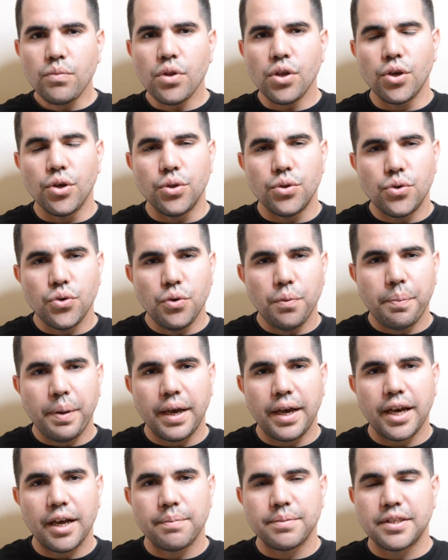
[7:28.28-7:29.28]
you do
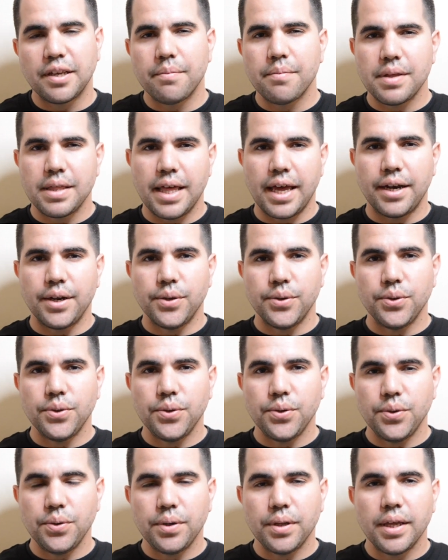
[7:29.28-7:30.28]
pick up some of that
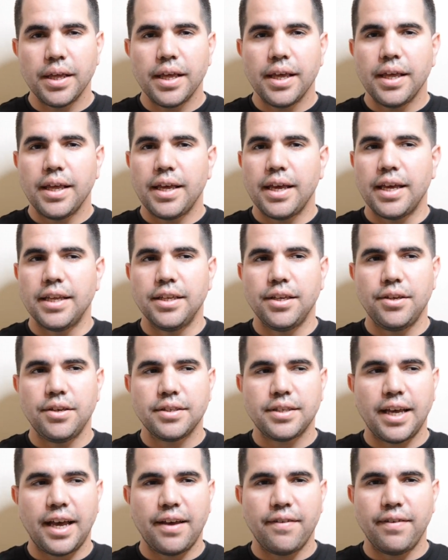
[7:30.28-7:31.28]
oud, and you
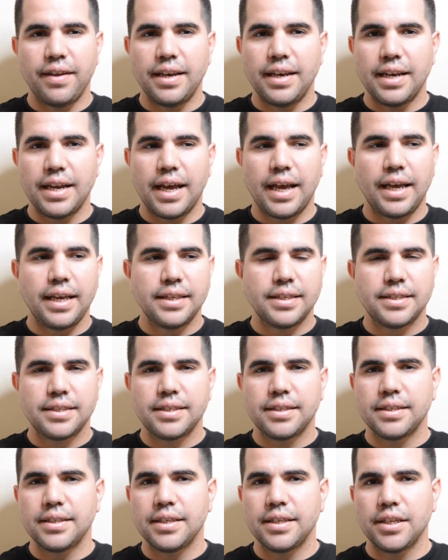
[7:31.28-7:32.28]
just have a
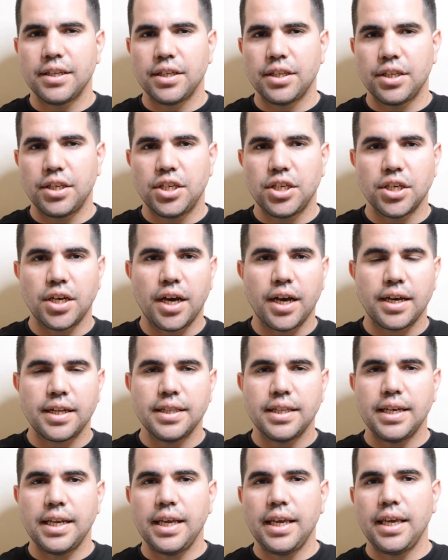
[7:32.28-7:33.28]
nice
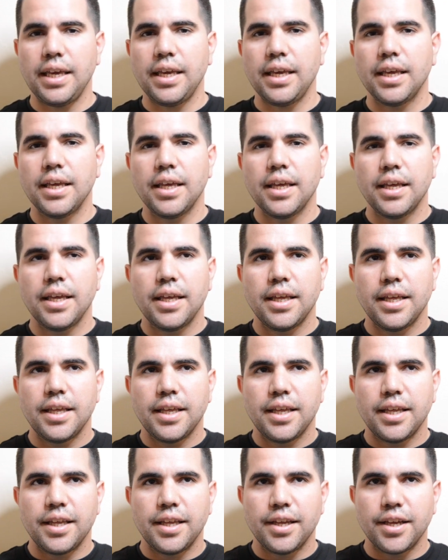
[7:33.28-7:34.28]
chocolatey,
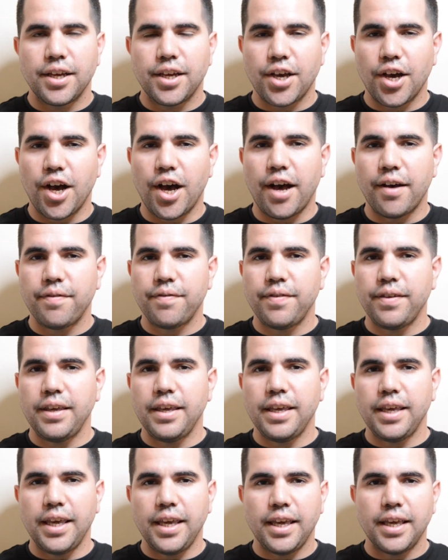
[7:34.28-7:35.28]

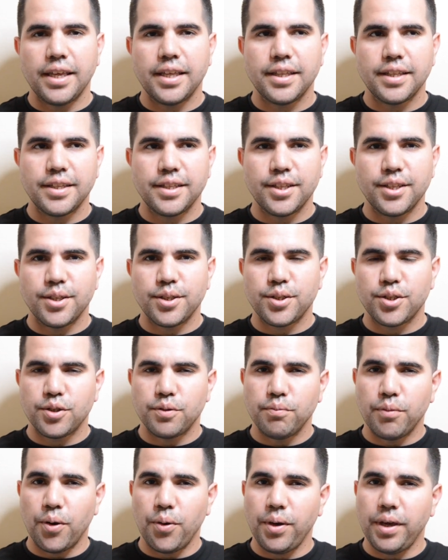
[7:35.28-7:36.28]
coffee,
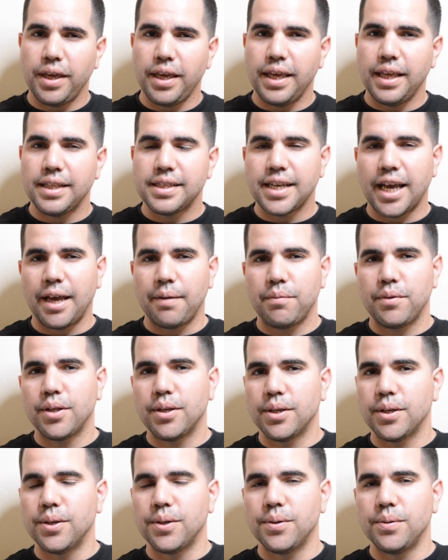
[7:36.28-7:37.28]
smoky type
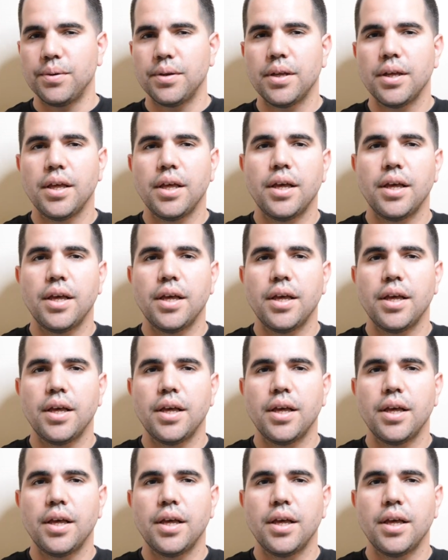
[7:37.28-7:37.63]
cologne.